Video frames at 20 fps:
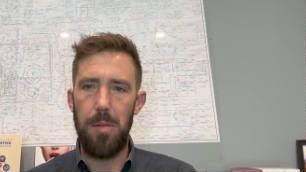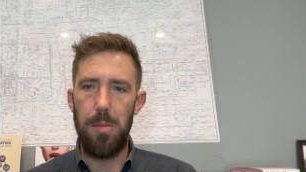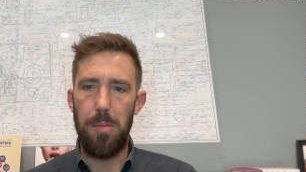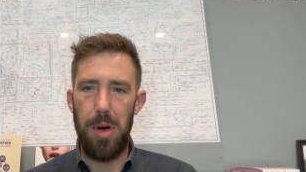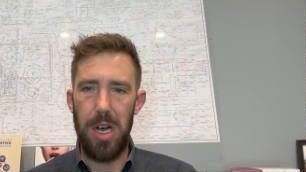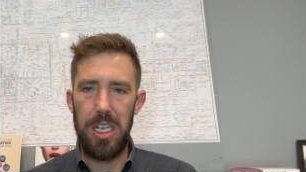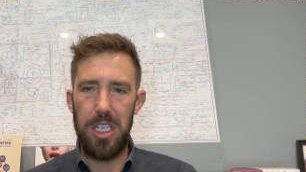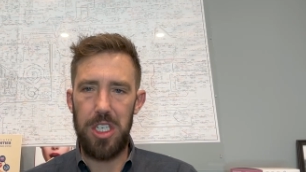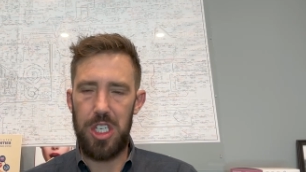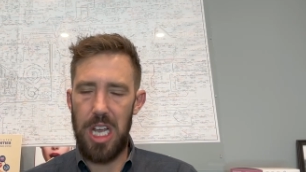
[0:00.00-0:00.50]

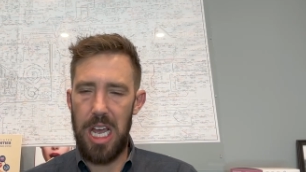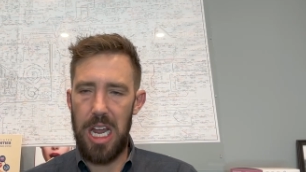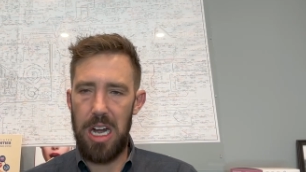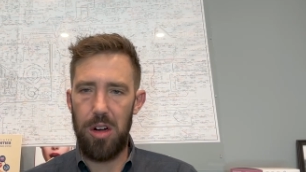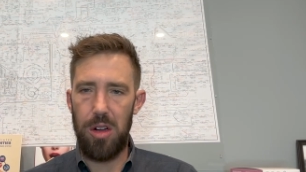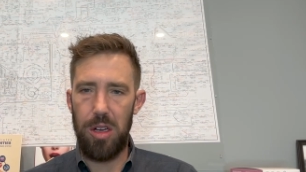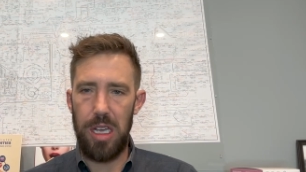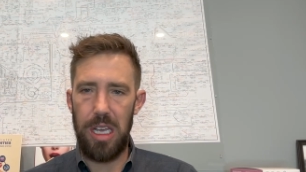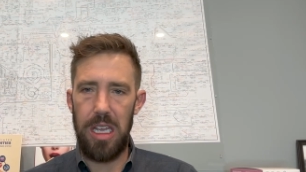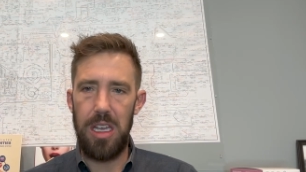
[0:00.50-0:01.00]
But
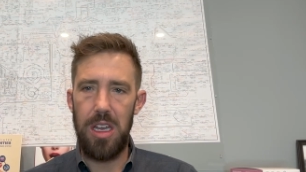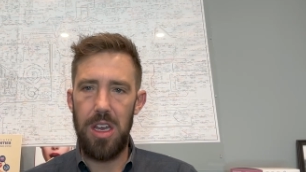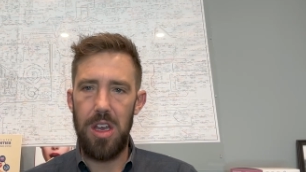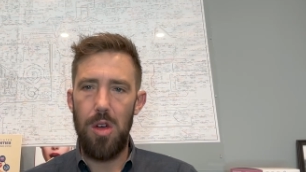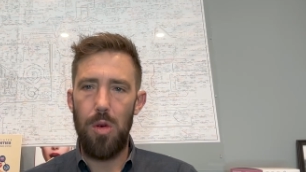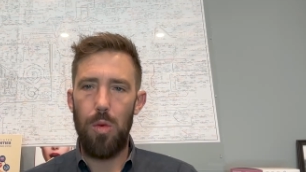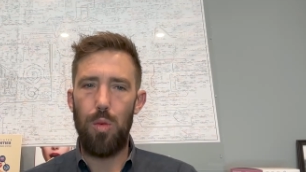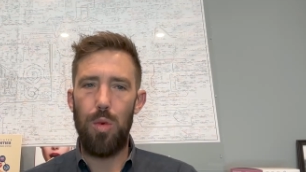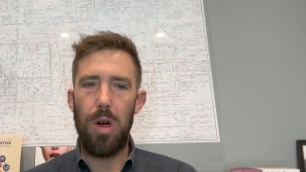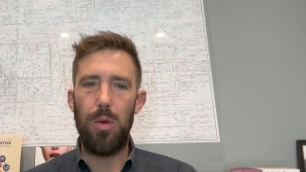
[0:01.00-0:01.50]
generally,
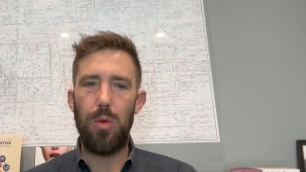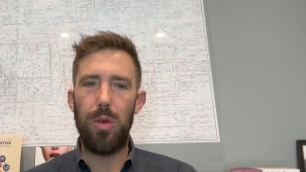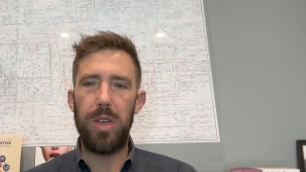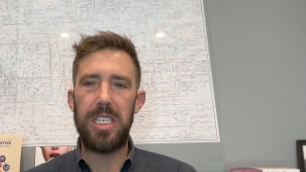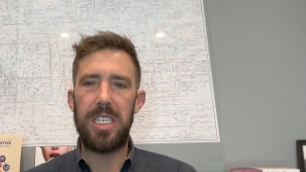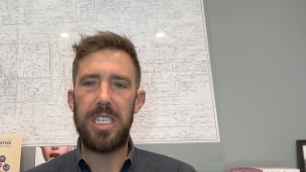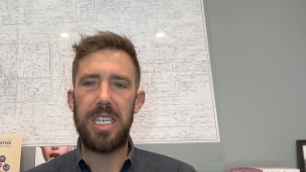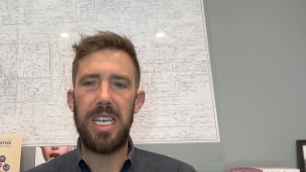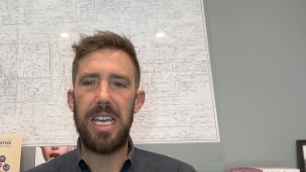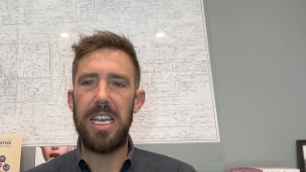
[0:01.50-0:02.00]
what we
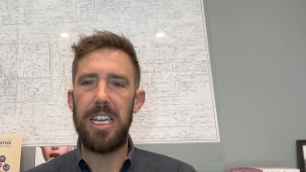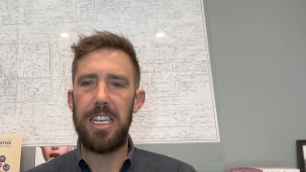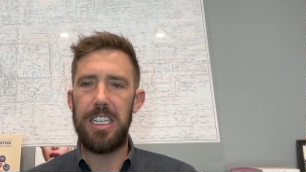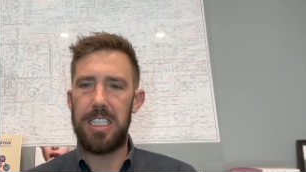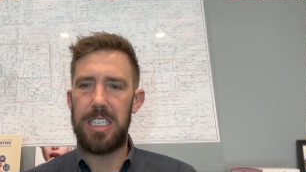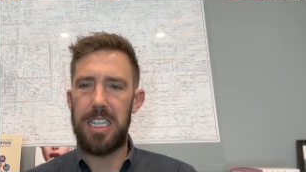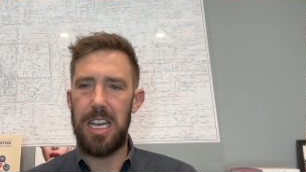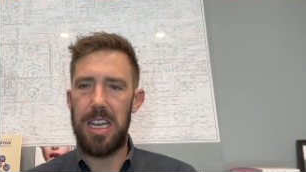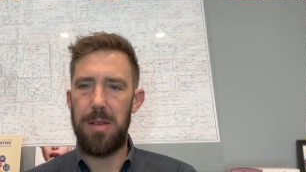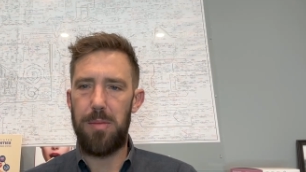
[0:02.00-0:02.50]
see
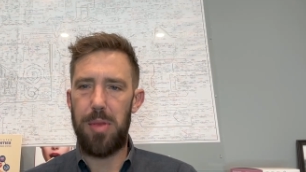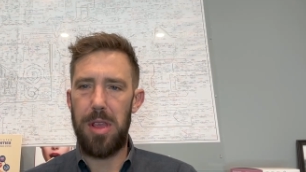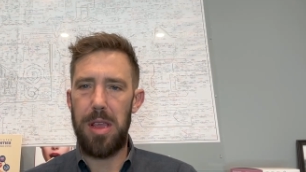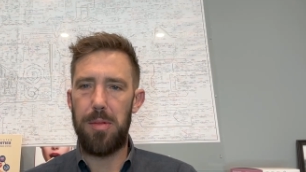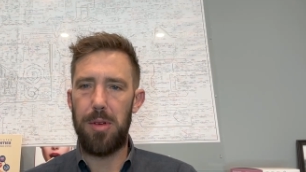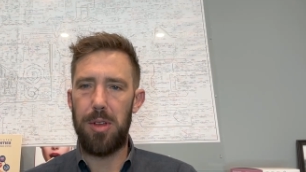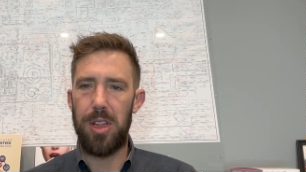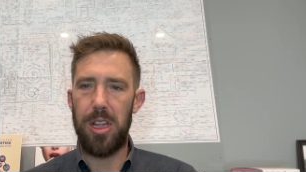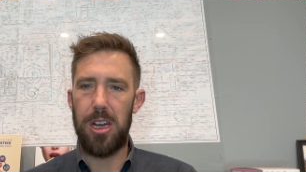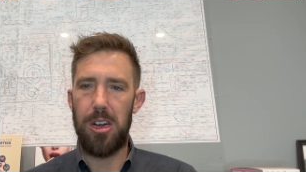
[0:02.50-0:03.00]
is that
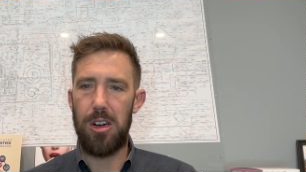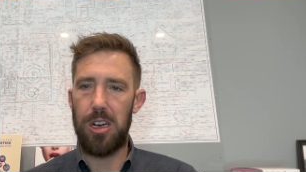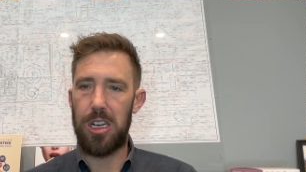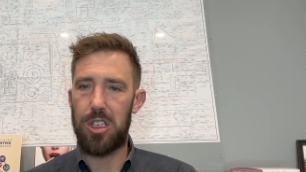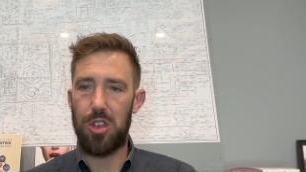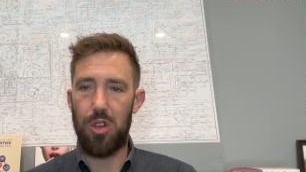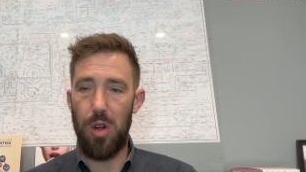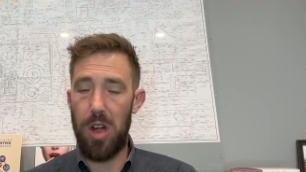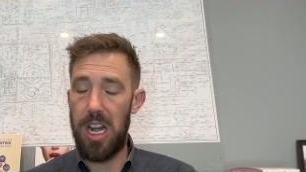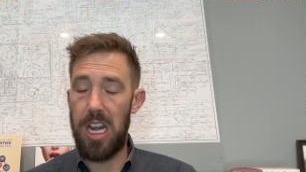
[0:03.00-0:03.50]
people that are
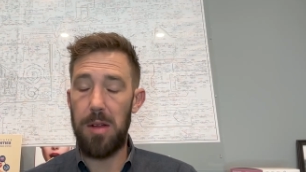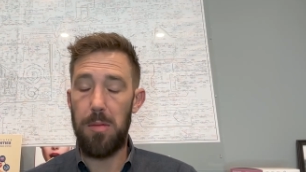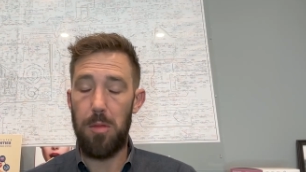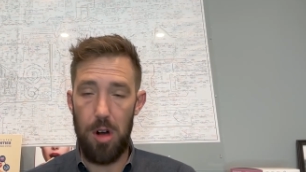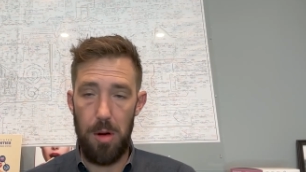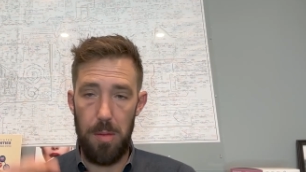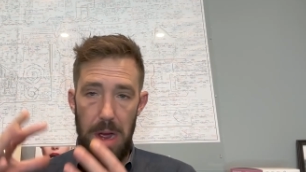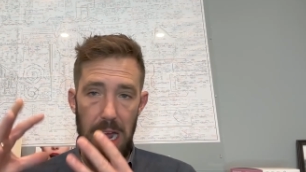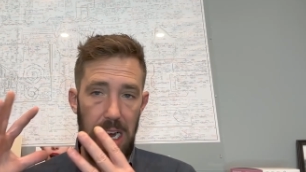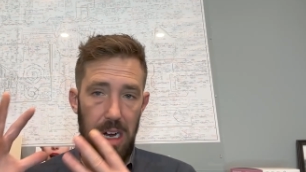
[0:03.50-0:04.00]
excreting
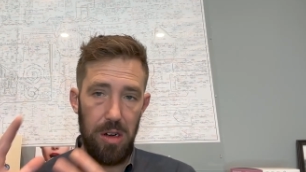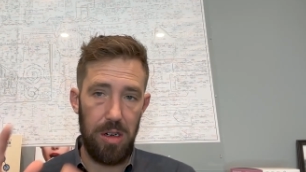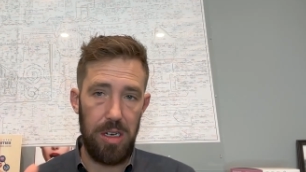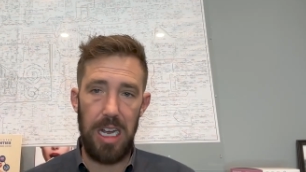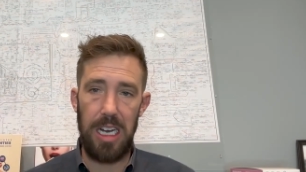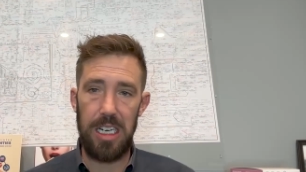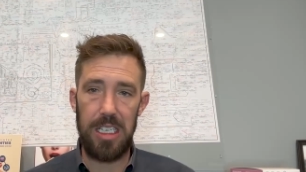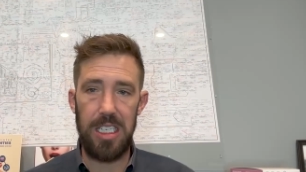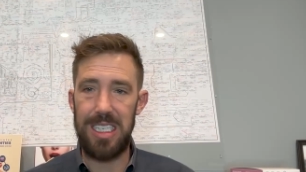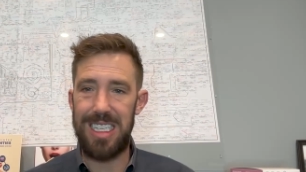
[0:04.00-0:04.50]
more
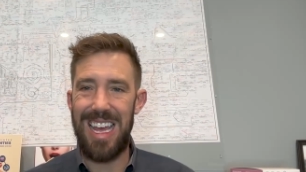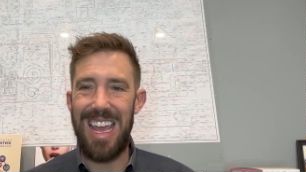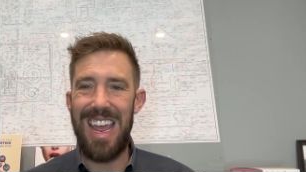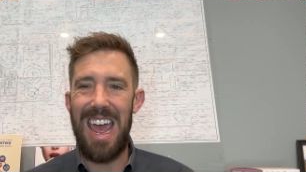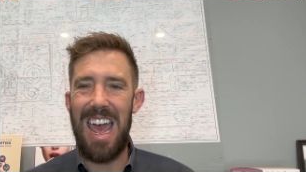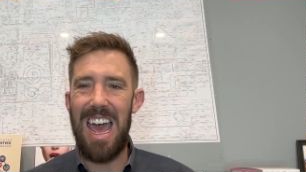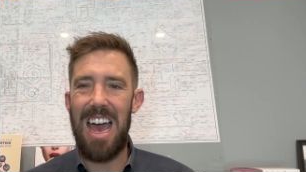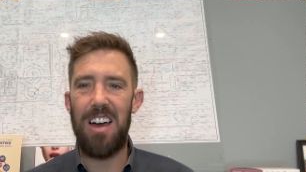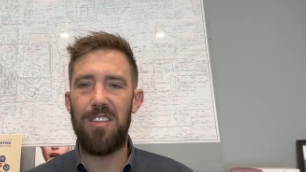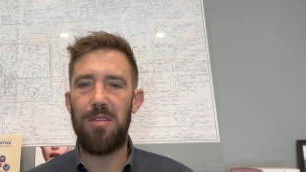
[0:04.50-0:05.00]
mycotoxins, they
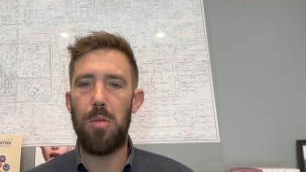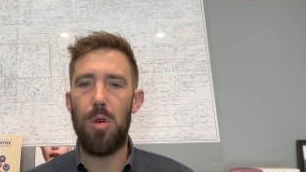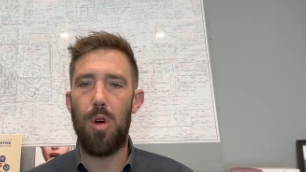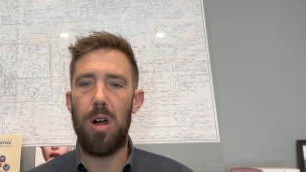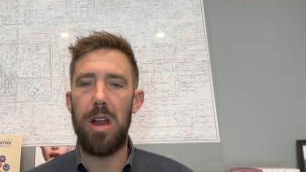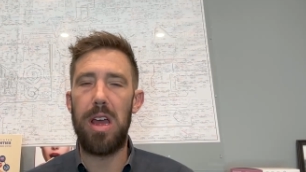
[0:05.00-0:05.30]
have more.